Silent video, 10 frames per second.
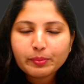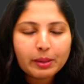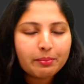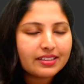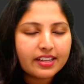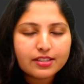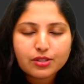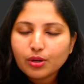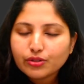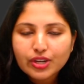number, there is
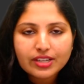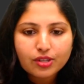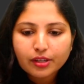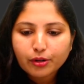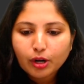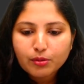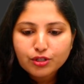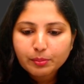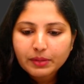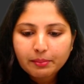no change in the
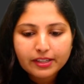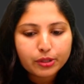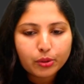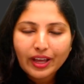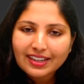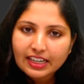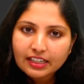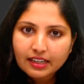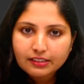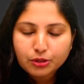chromosome number
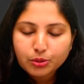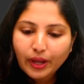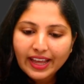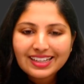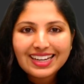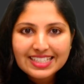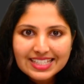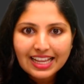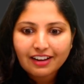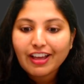2N
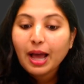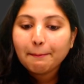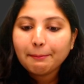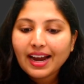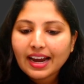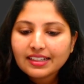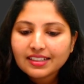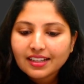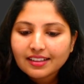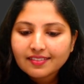itself, but
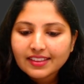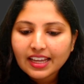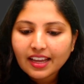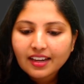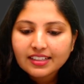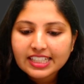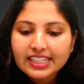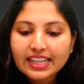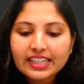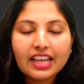the
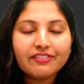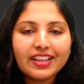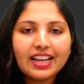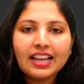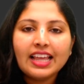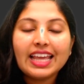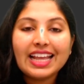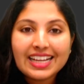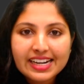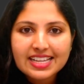DNA will
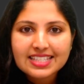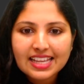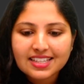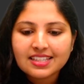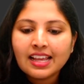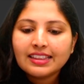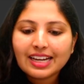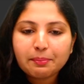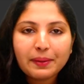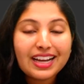increases.
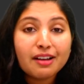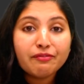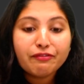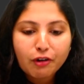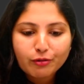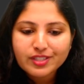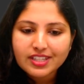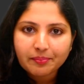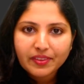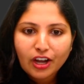That become 4C.
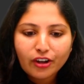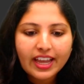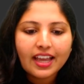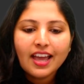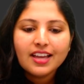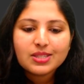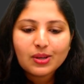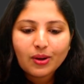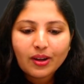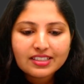Okay.
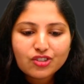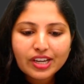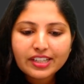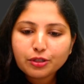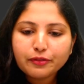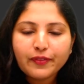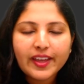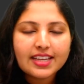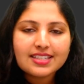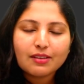So G2
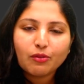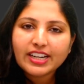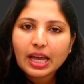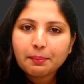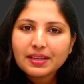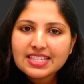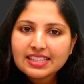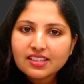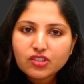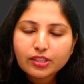phase, what happens in
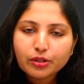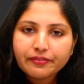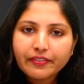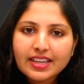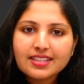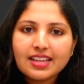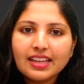the G2 phase?